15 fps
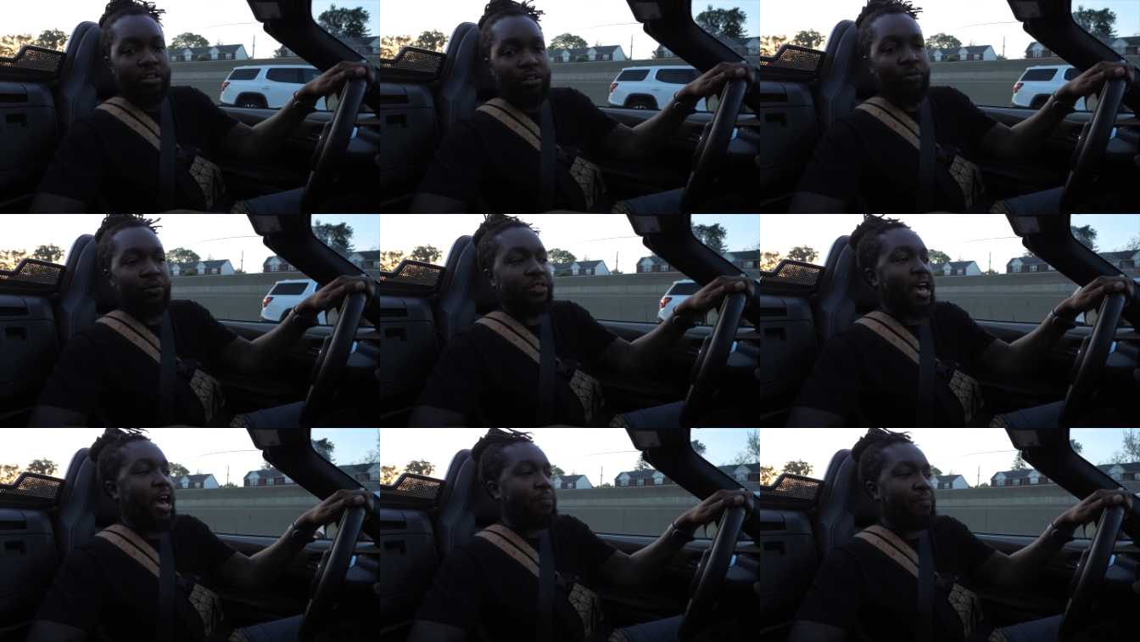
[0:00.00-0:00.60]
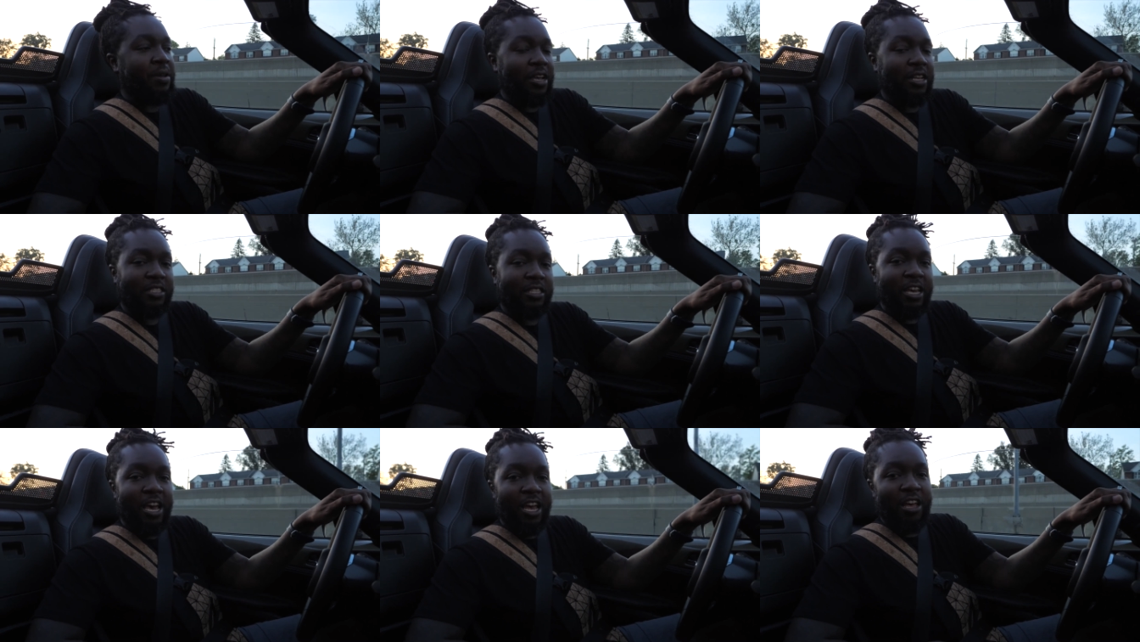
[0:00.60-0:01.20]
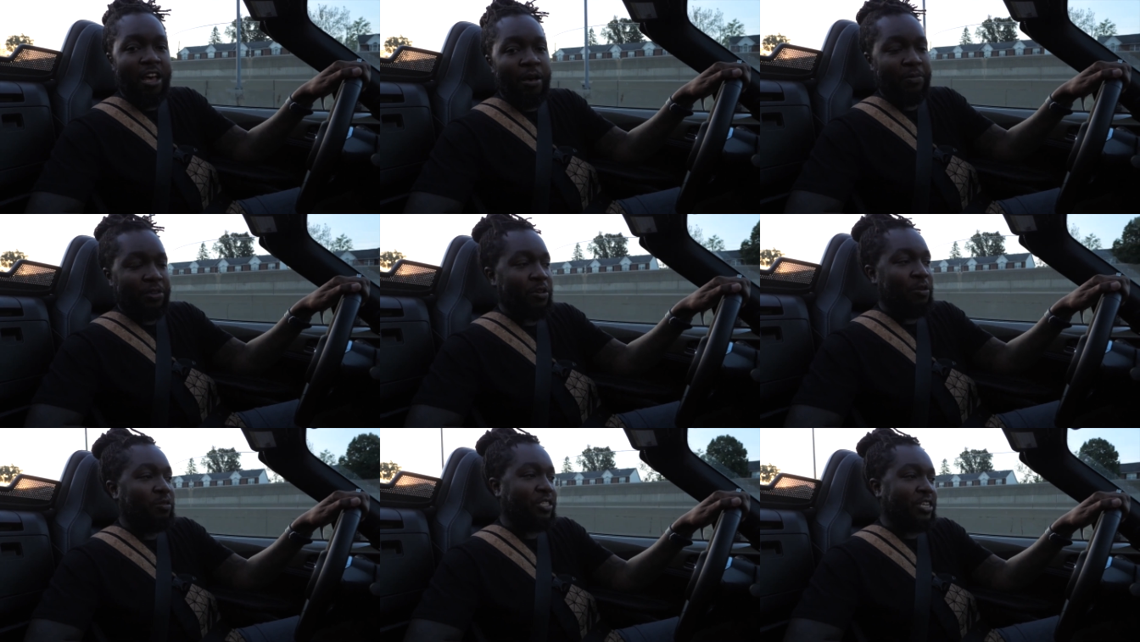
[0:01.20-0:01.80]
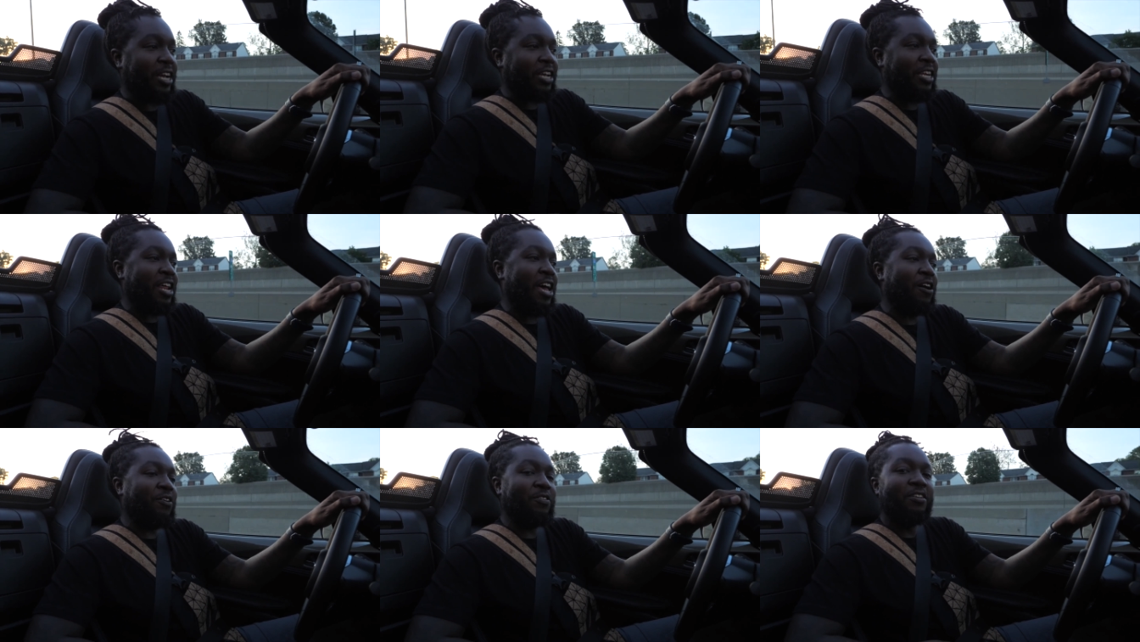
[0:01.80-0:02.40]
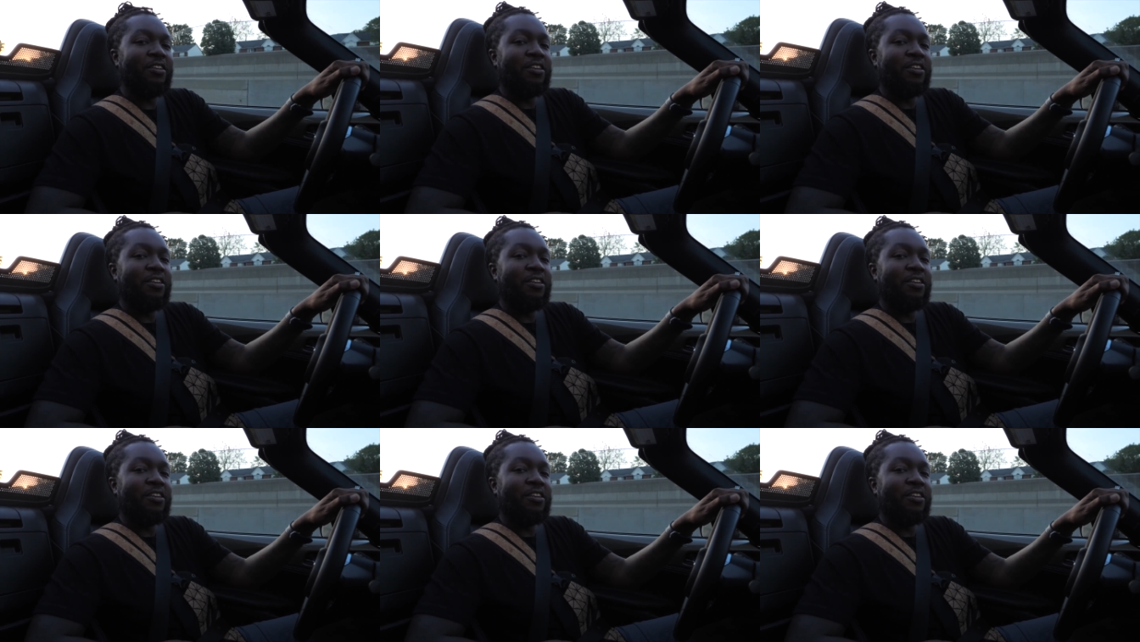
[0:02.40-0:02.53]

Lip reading: With that being said, I'm Q checking out.